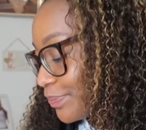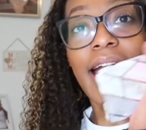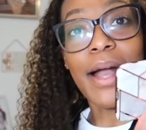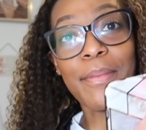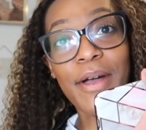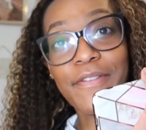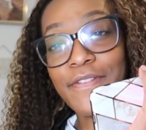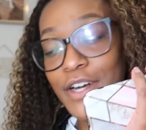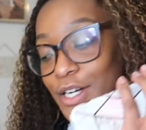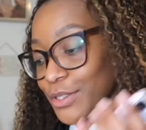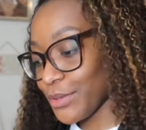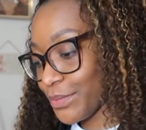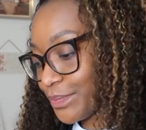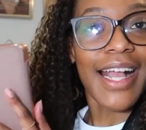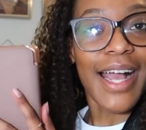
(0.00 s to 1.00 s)
I got my
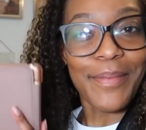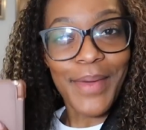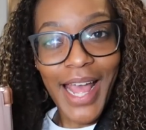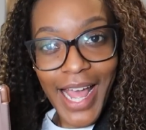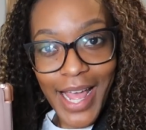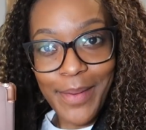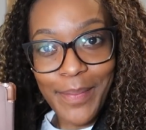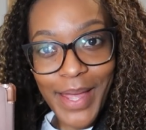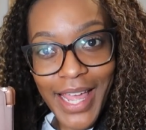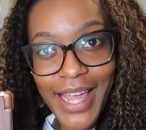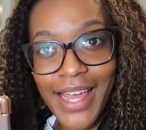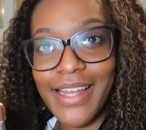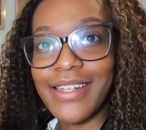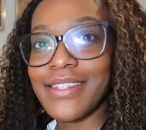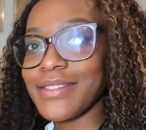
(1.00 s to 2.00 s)
phone, got my
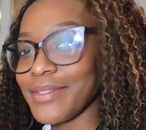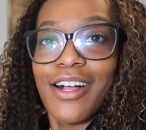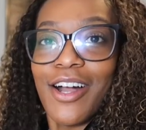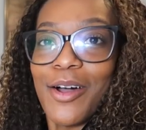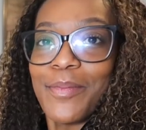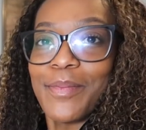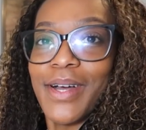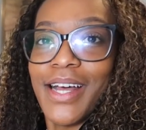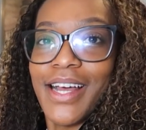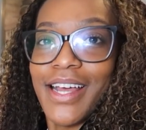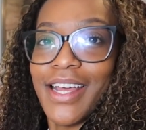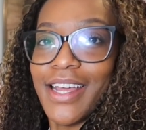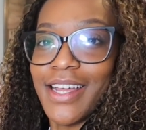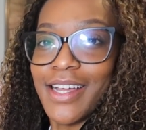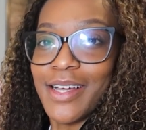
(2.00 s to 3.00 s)
iPad, got
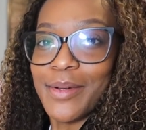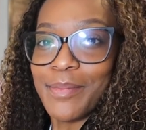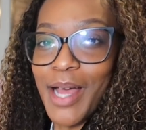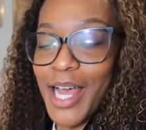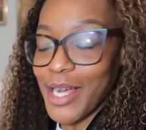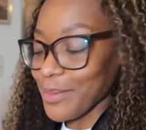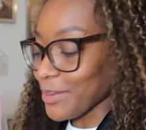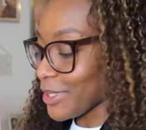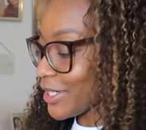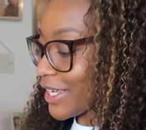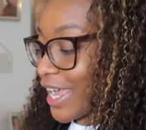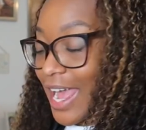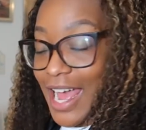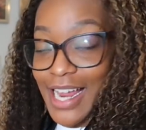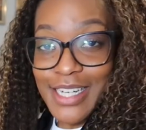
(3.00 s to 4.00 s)
my
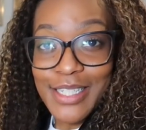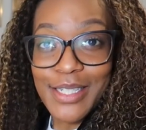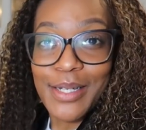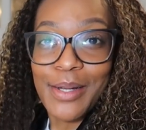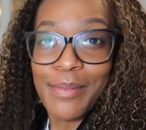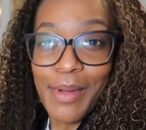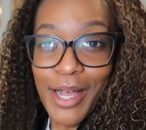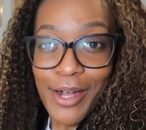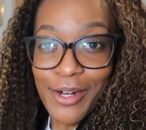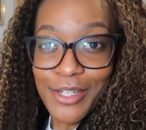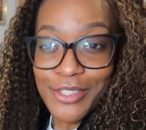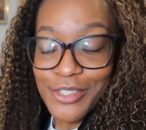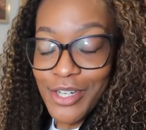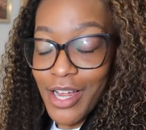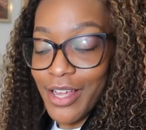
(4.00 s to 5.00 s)
MacBook and my
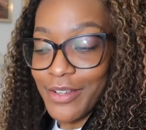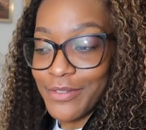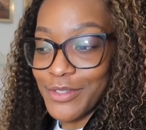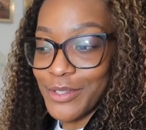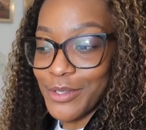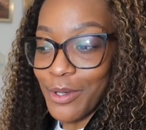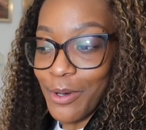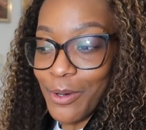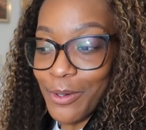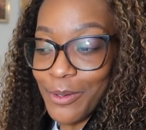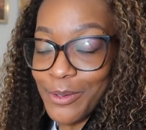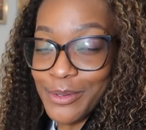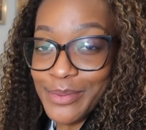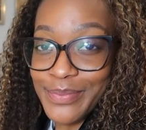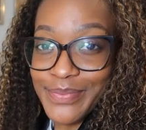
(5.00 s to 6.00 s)
hard drive.
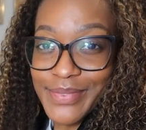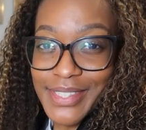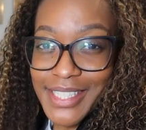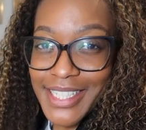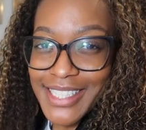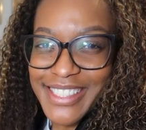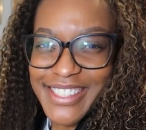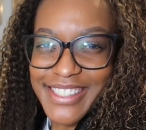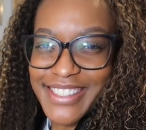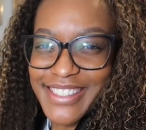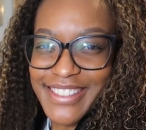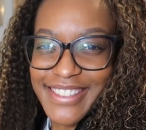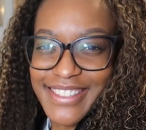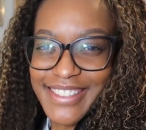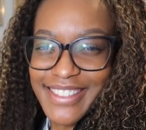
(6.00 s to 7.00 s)
So let's
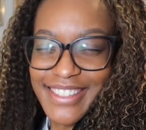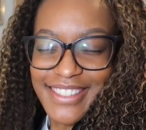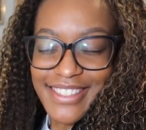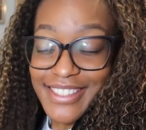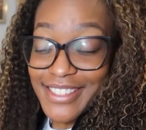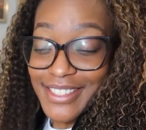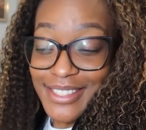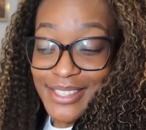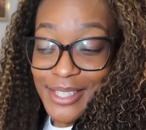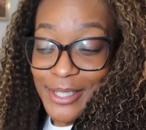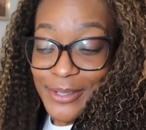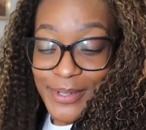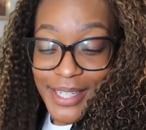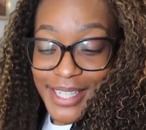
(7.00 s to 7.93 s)
just do